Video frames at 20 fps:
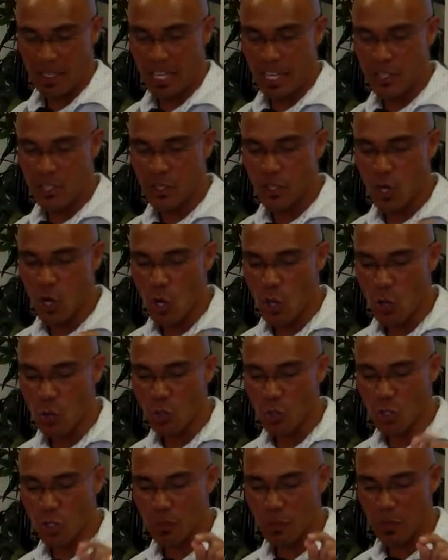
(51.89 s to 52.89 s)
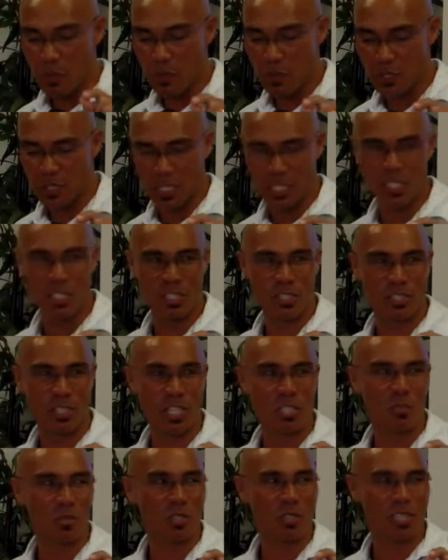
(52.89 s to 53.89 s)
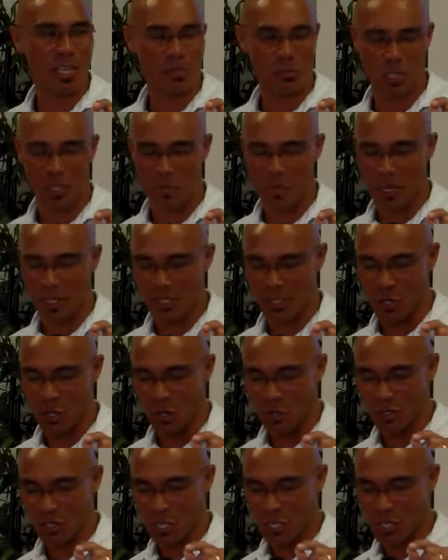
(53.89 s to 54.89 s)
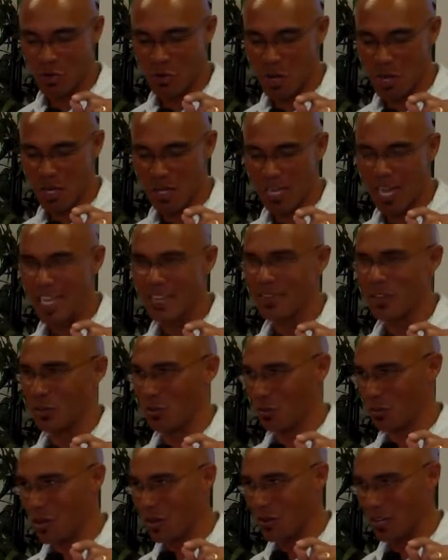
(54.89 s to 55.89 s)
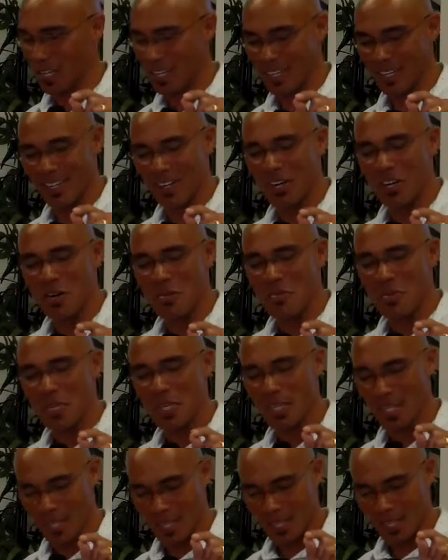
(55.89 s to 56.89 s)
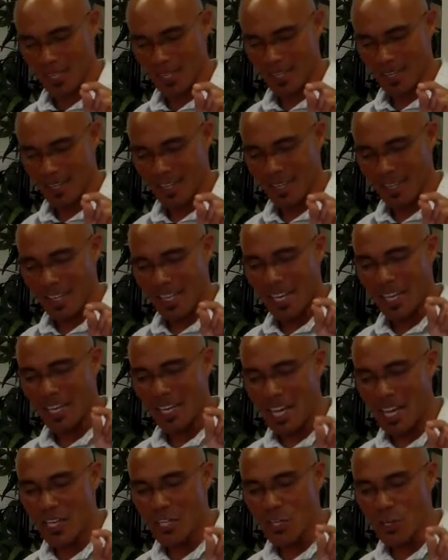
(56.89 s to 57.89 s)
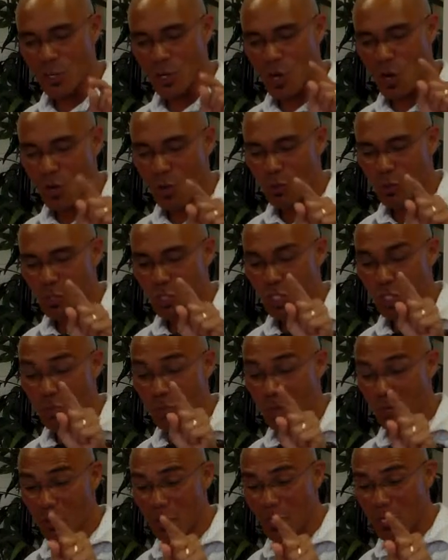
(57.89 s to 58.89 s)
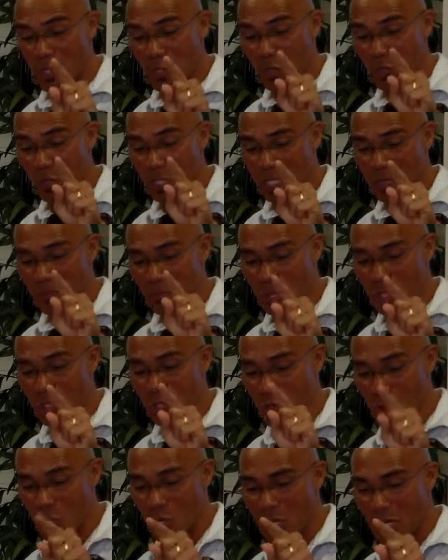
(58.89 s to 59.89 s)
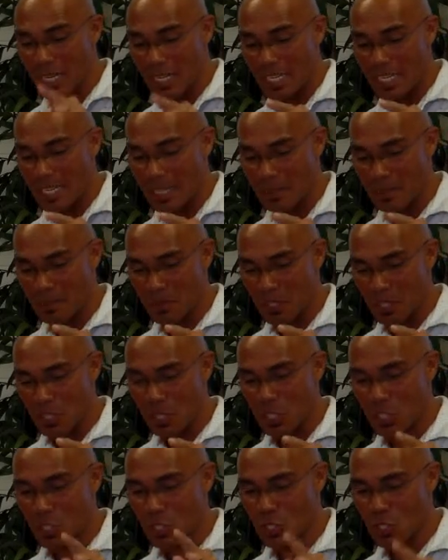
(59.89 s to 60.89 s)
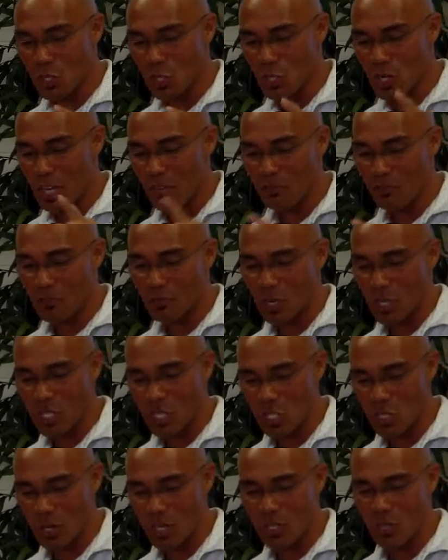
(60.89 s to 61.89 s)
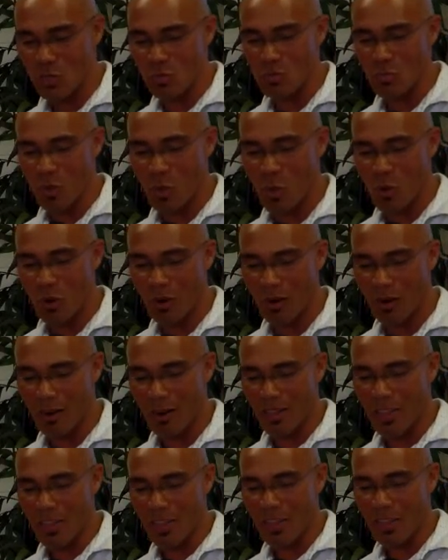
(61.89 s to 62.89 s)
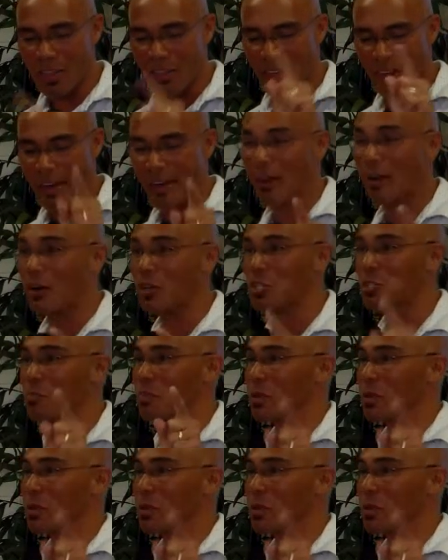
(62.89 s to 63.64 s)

Let your own spirit, this one stepped on my toes. Are you ready? I even wrote it and it hurt me. Let your own spiritual immaturity concern and frustrate you more than their